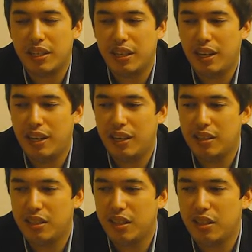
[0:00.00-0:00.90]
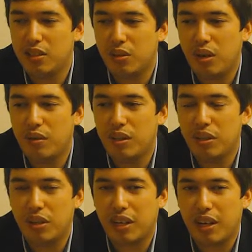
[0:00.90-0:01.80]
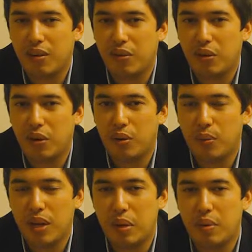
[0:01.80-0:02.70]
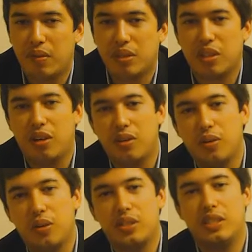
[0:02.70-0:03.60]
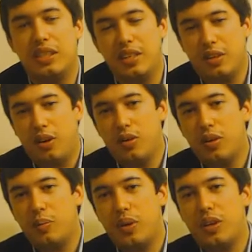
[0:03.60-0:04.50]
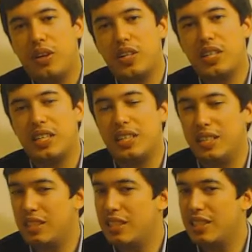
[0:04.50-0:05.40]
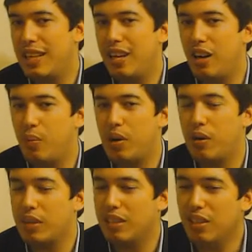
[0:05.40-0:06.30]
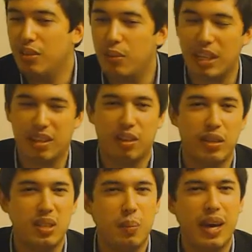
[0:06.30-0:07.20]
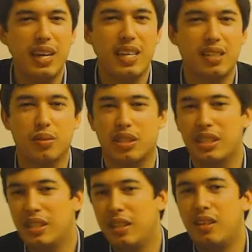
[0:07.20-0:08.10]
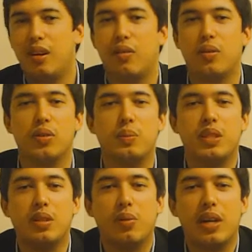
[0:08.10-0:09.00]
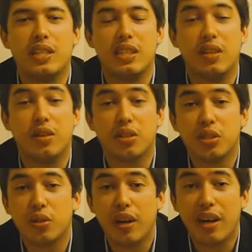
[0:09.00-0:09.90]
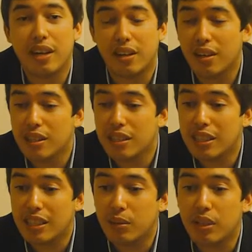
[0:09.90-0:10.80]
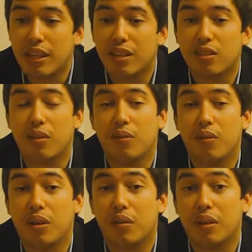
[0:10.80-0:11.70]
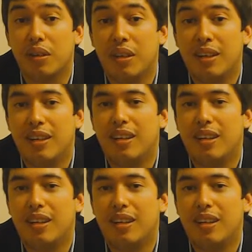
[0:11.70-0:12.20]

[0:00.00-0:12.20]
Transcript: here. And another driver to look out for, maybe a bit of a dark horse, is Nico Hülkenberg, I think, in the Sauber. We don't really know his pace because he of course missed the race in Australia, and I think he will get a top 5 here